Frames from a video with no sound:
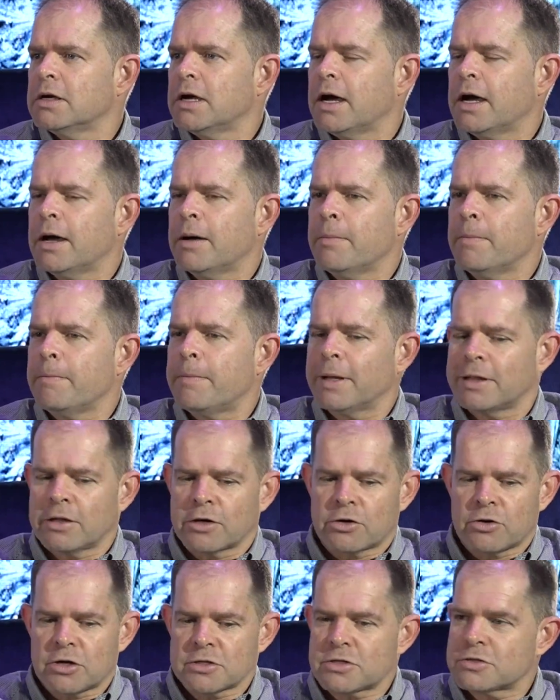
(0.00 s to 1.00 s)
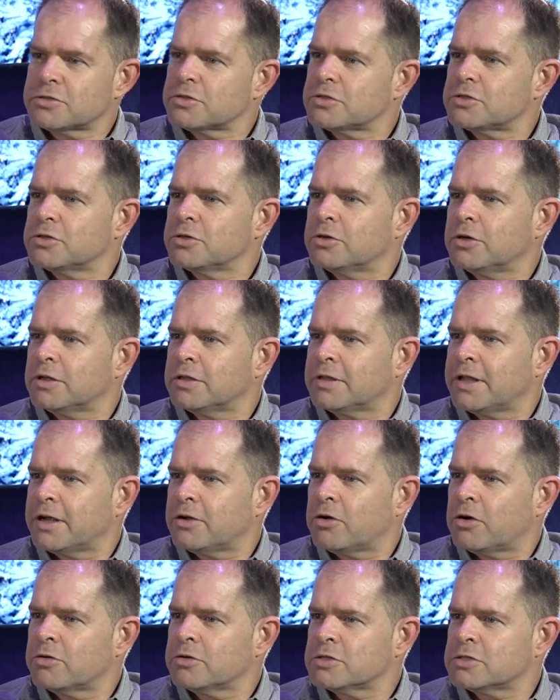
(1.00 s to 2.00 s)
But the cross has also got that
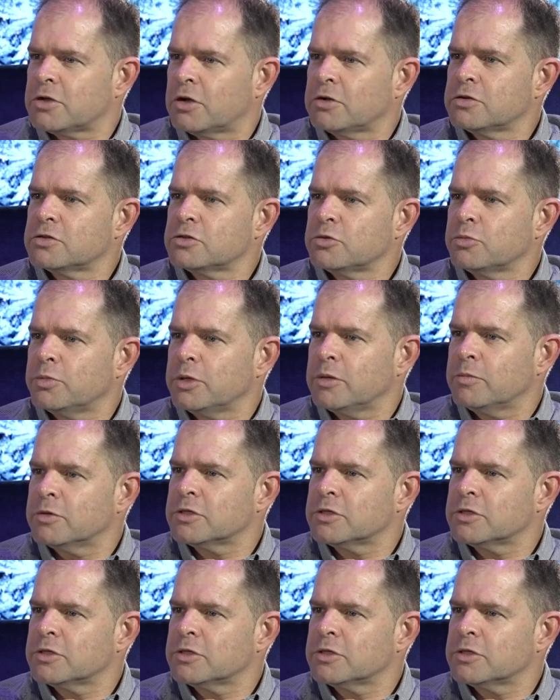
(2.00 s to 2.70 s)
horizontal beam.